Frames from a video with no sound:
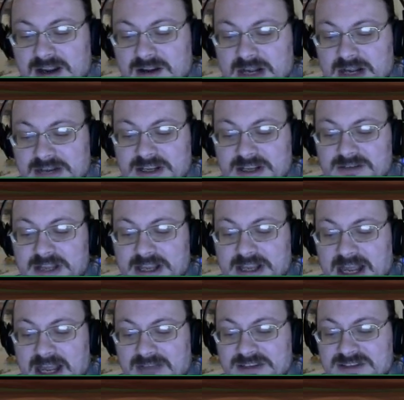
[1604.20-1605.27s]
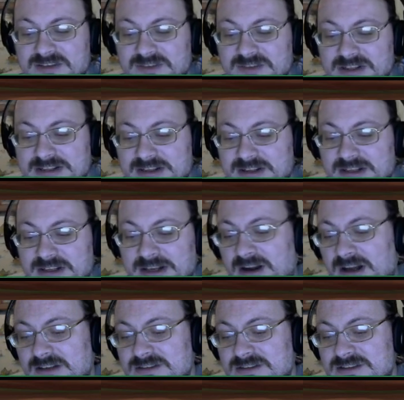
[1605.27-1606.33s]
idea of, like, having something like the
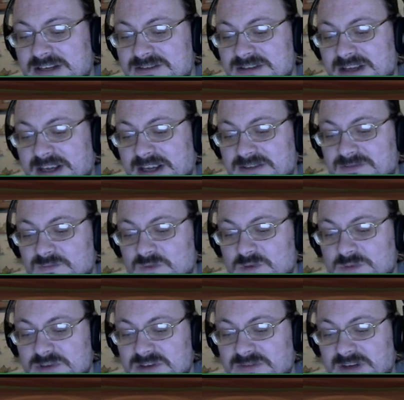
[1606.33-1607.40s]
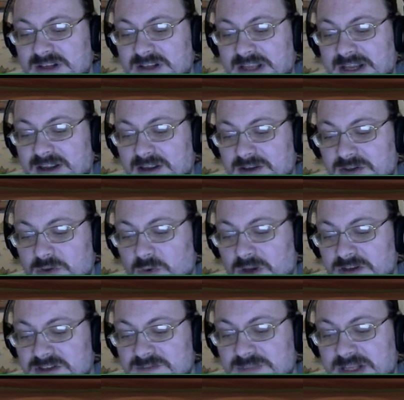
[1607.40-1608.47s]
Klingons as a specific, like, you
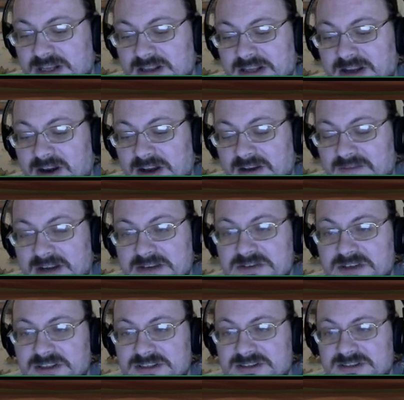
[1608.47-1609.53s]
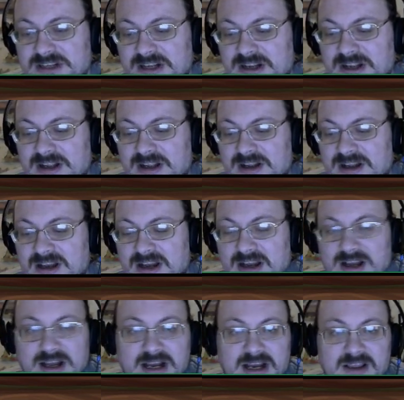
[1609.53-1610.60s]
can just play Klingon adventures.
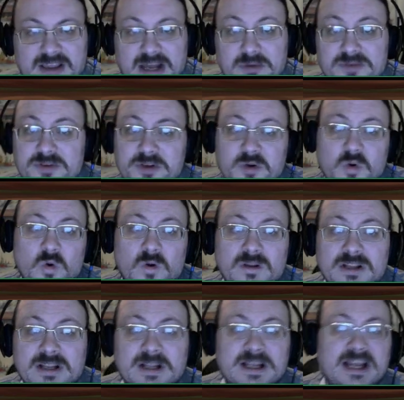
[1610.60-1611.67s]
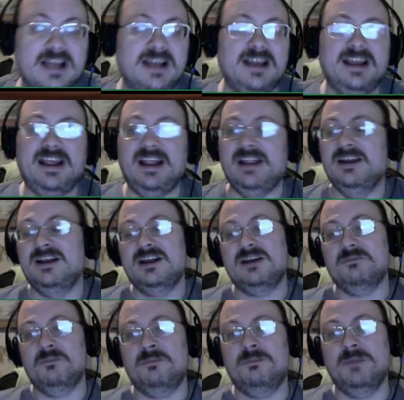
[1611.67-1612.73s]
That was really cool. Hey,
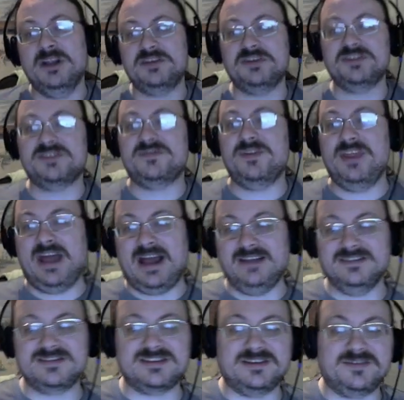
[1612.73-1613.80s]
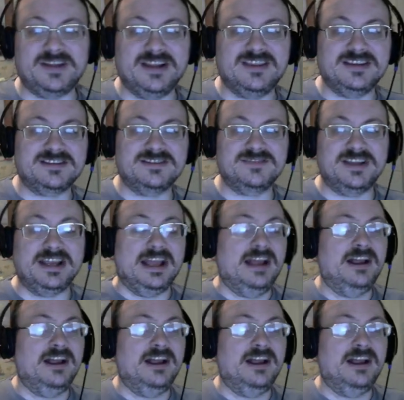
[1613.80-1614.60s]
missions for that and stuff like this of, like,